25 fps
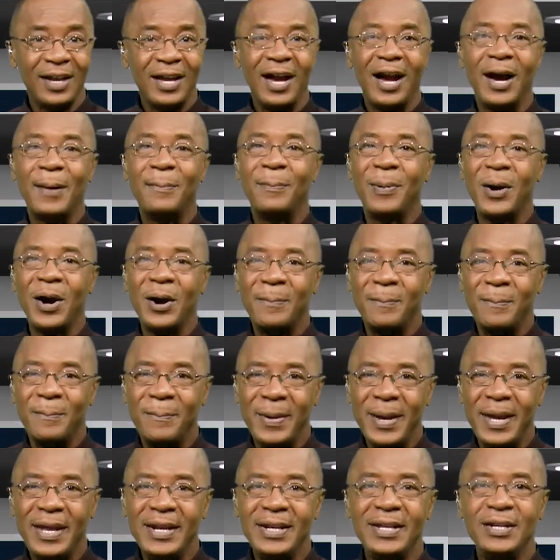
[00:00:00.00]
a
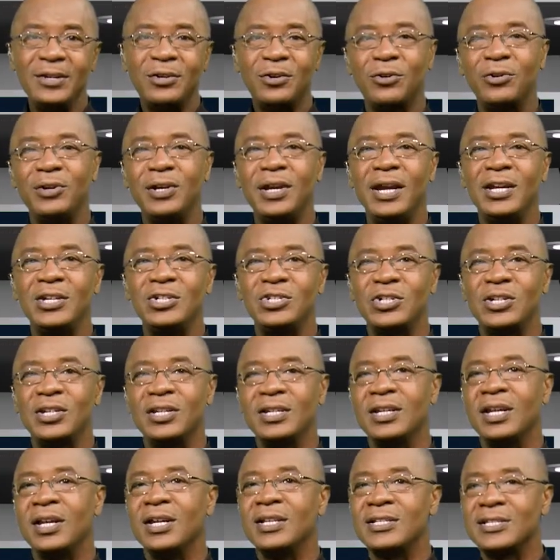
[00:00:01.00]
Barbadian
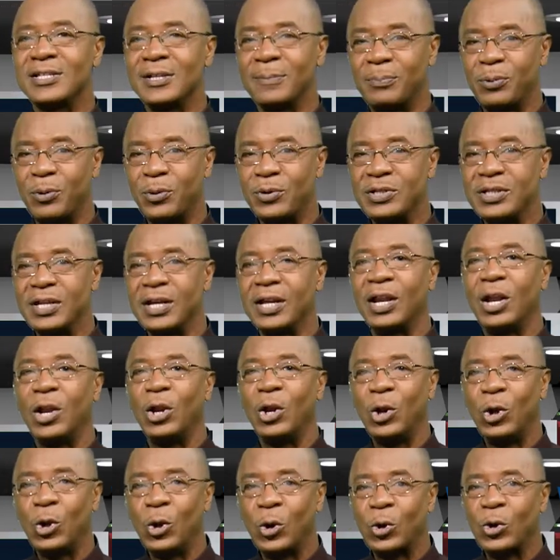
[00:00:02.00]
creation supporting
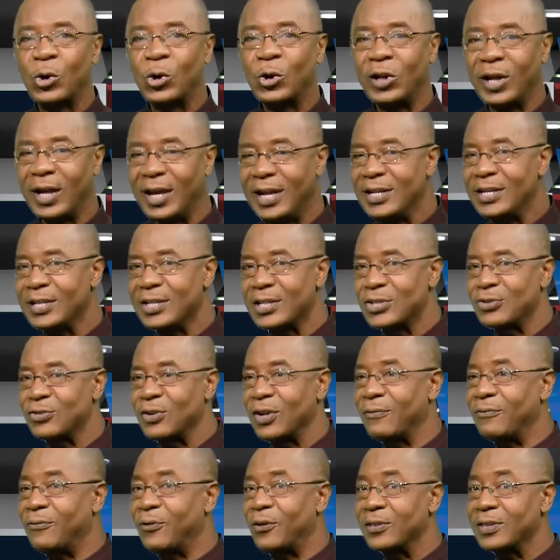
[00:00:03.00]
local industry.
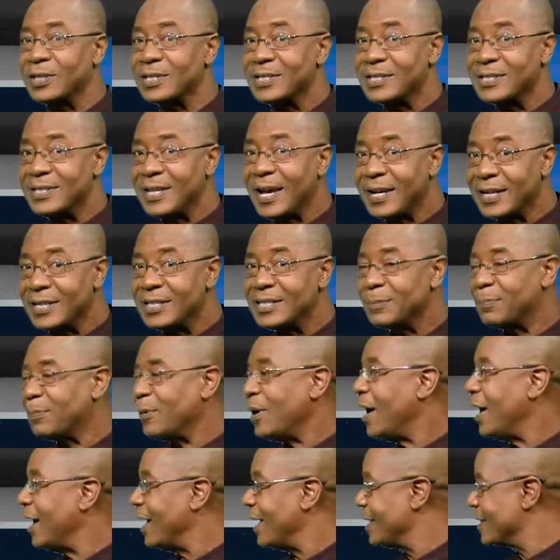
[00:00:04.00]
For the second
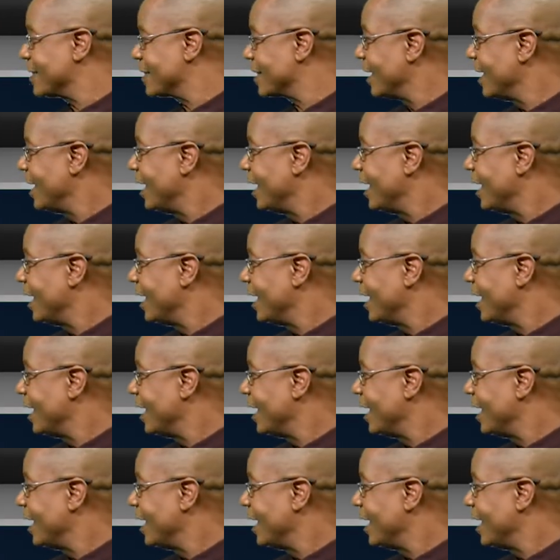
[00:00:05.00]
prize,